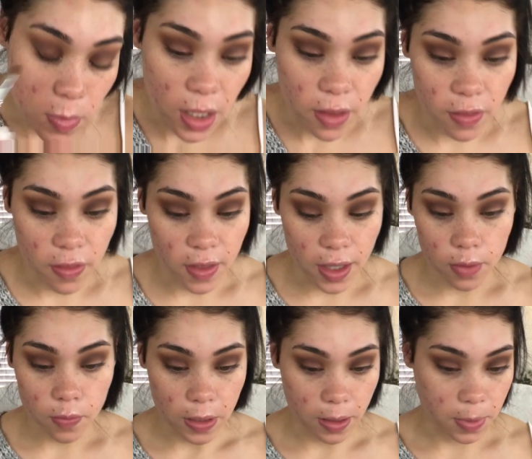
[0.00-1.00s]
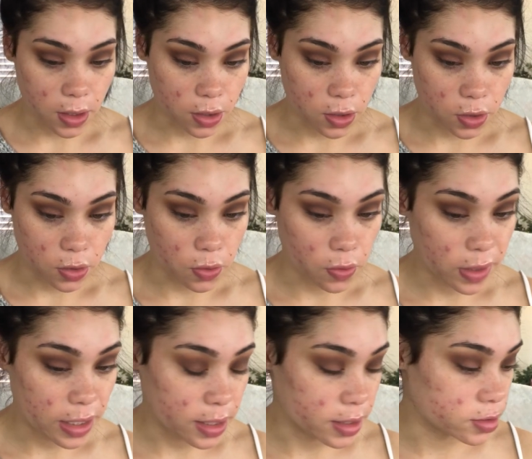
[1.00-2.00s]
And then what I'm gonna do
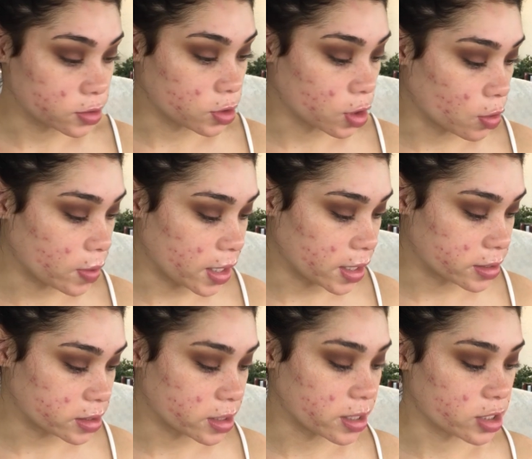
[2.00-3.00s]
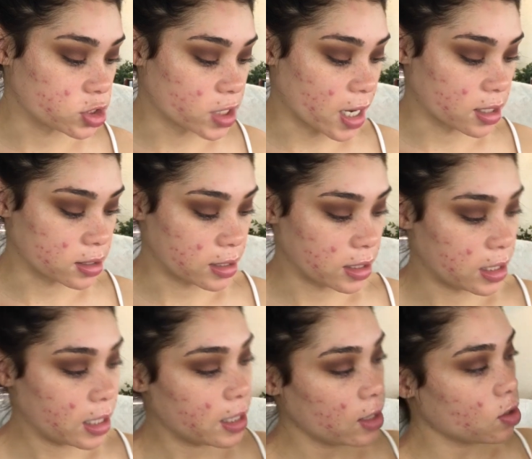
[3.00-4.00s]
is go into the Jaclyn
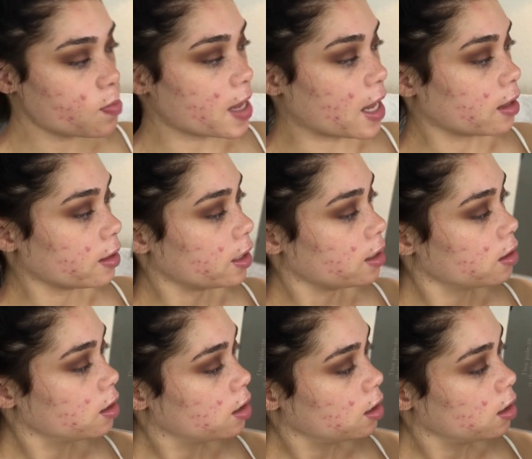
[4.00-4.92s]
Hill palette